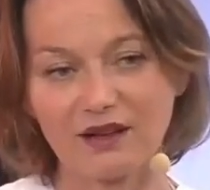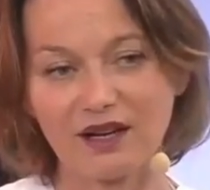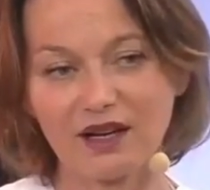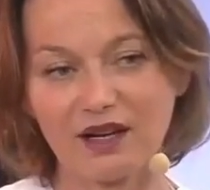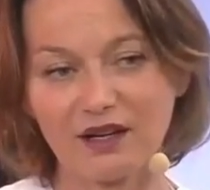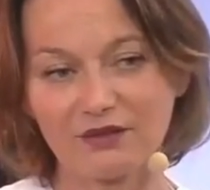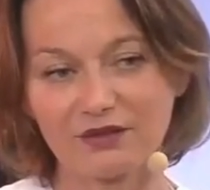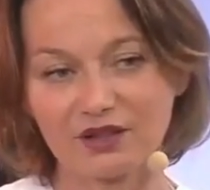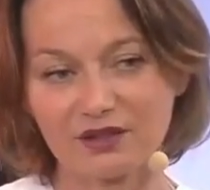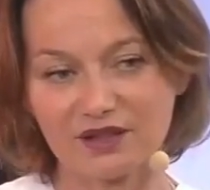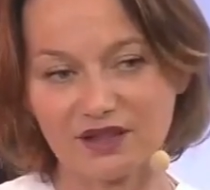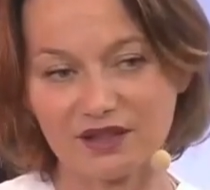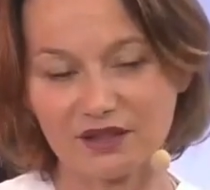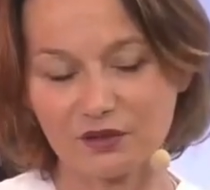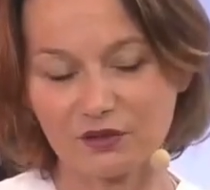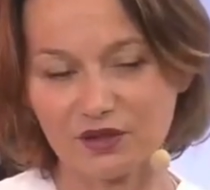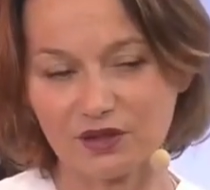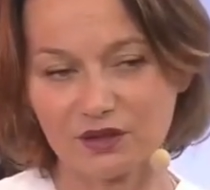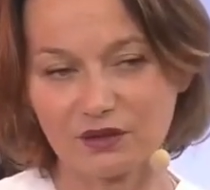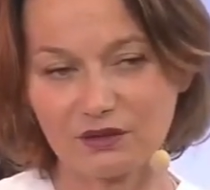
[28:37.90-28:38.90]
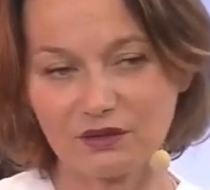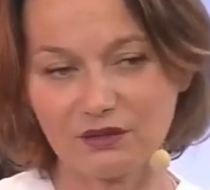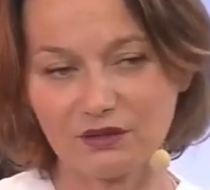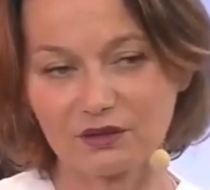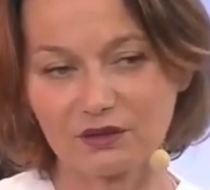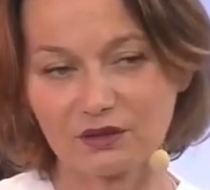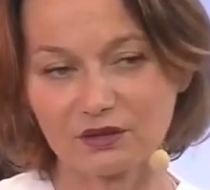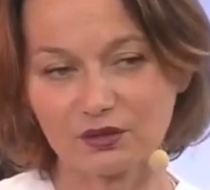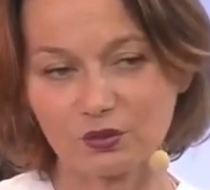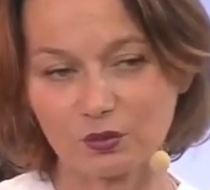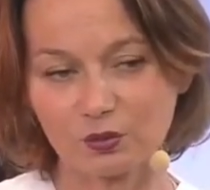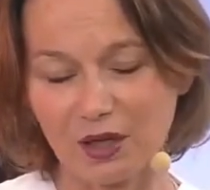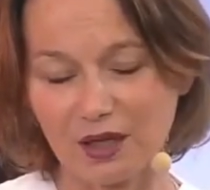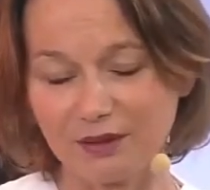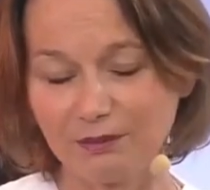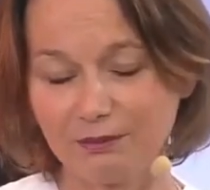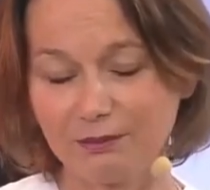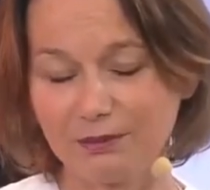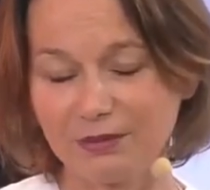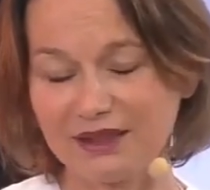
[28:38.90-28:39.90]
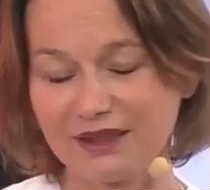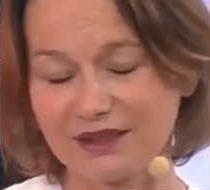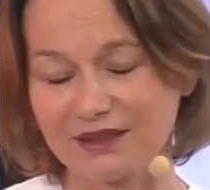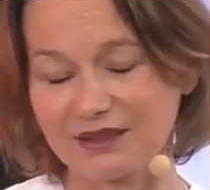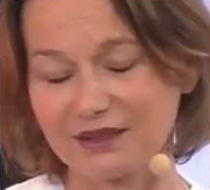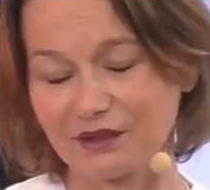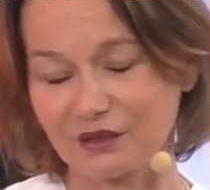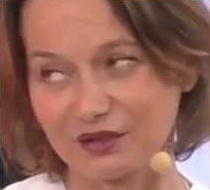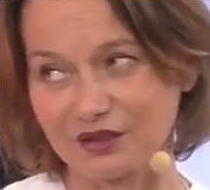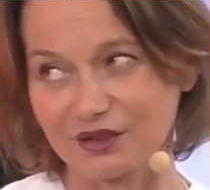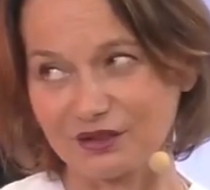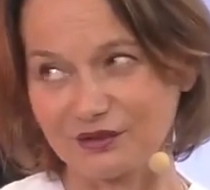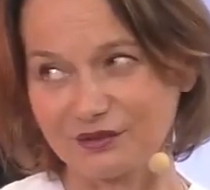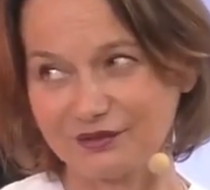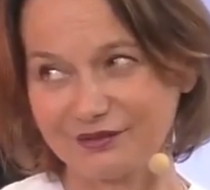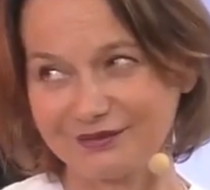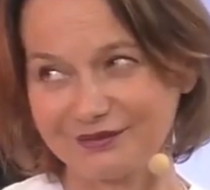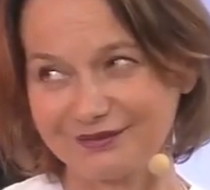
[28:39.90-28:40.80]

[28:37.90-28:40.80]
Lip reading: after the other, but one beneath the other.